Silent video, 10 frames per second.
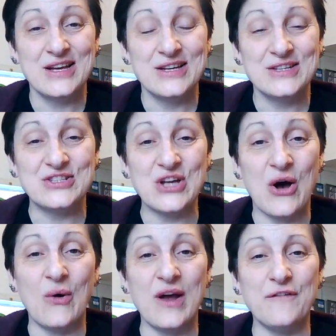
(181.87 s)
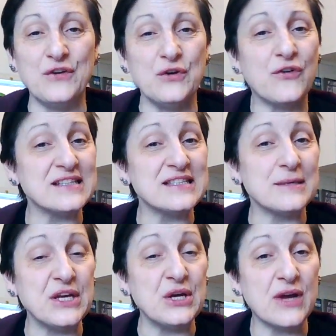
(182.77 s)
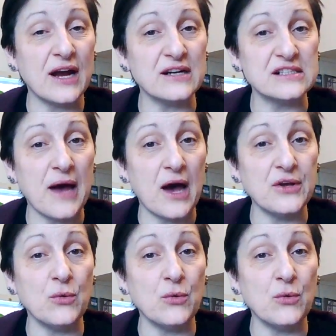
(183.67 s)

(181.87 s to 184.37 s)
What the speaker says: So if you've got somebody who cares about you,